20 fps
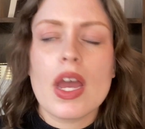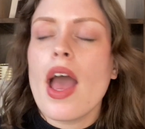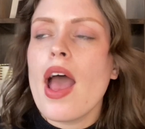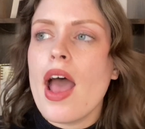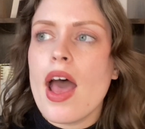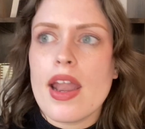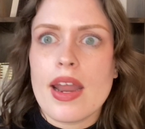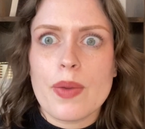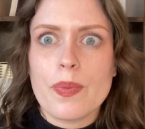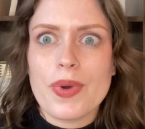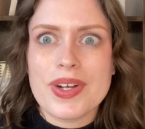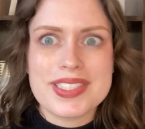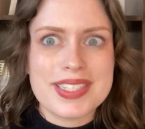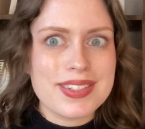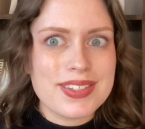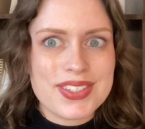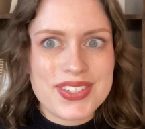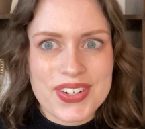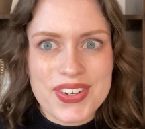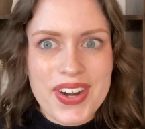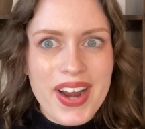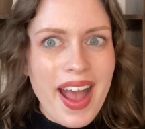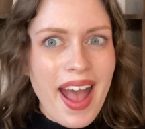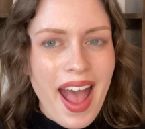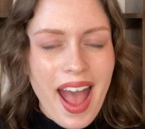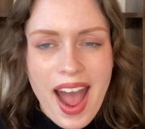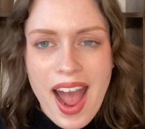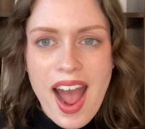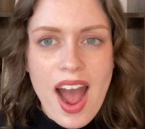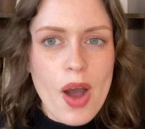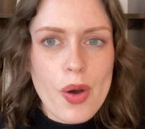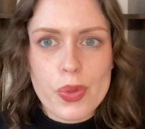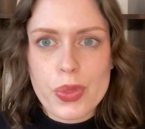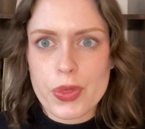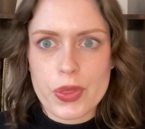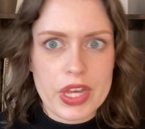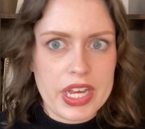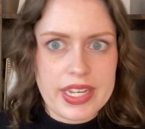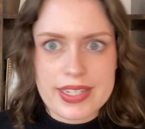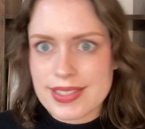and I wasn't sure how
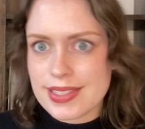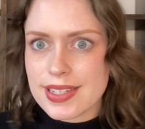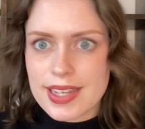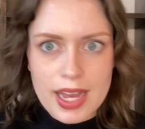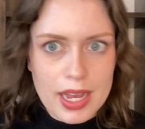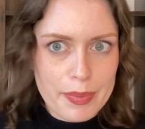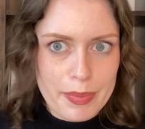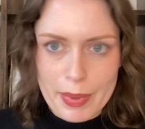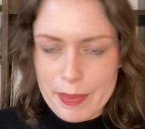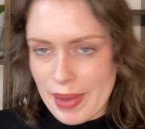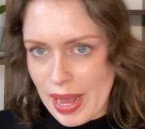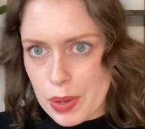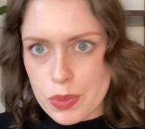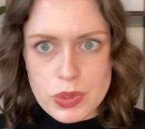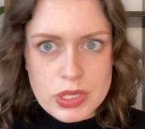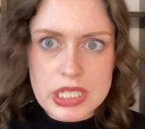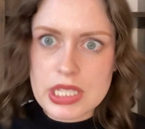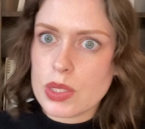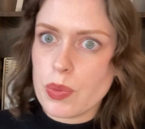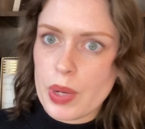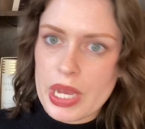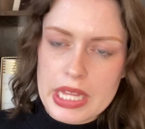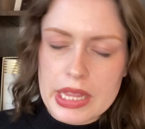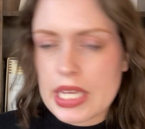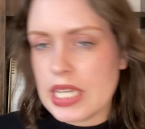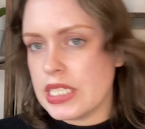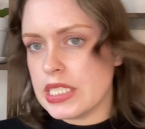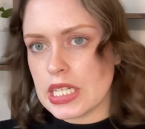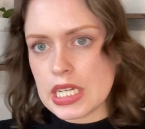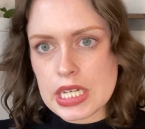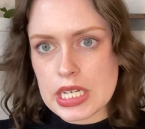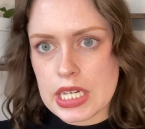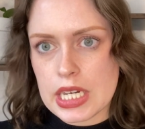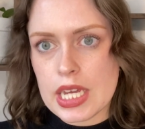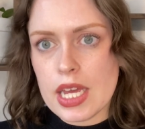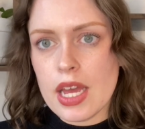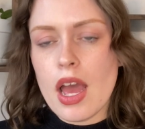things came about the way they did.